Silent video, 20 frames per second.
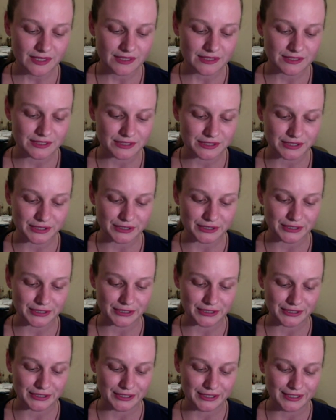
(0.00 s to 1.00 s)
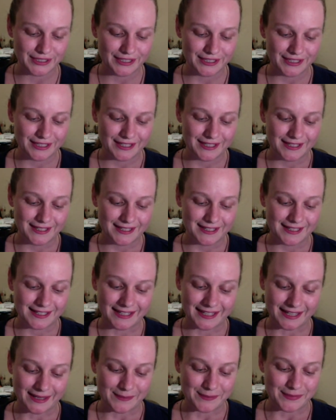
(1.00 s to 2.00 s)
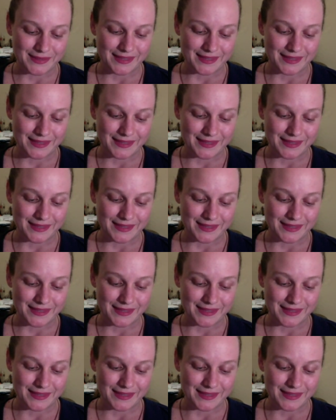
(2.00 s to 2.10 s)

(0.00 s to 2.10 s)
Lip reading: So, yeah,